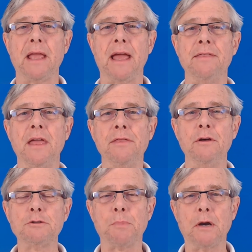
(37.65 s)
and then
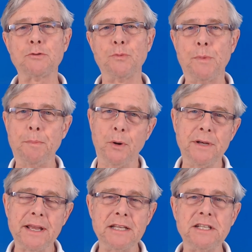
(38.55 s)
those parts would be put
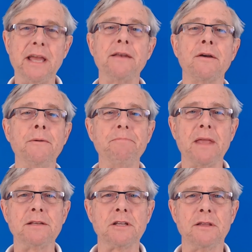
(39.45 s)
in a container
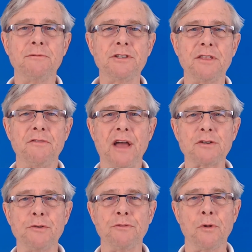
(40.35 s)
and delivered to the
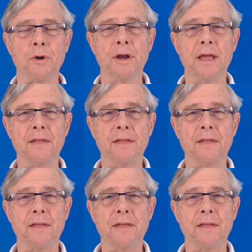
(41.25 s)
factory floor,